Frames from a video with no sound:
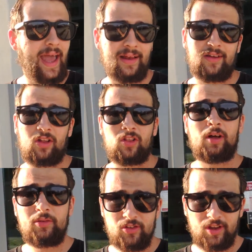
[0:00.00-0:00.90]
and
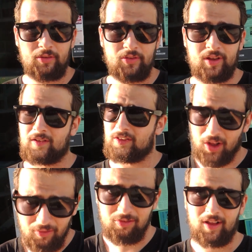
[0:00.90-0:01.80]
love yourselves,
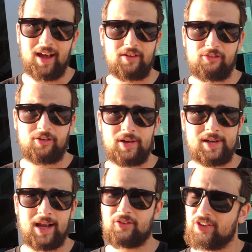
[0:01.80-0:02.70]
love life.
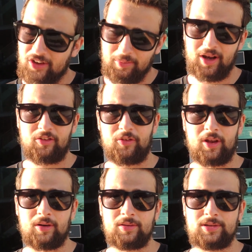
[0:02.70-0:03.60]
I'll see you guys in my next
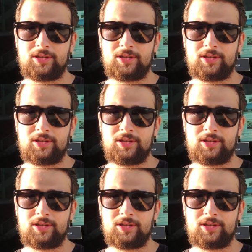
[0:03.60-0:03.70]
video.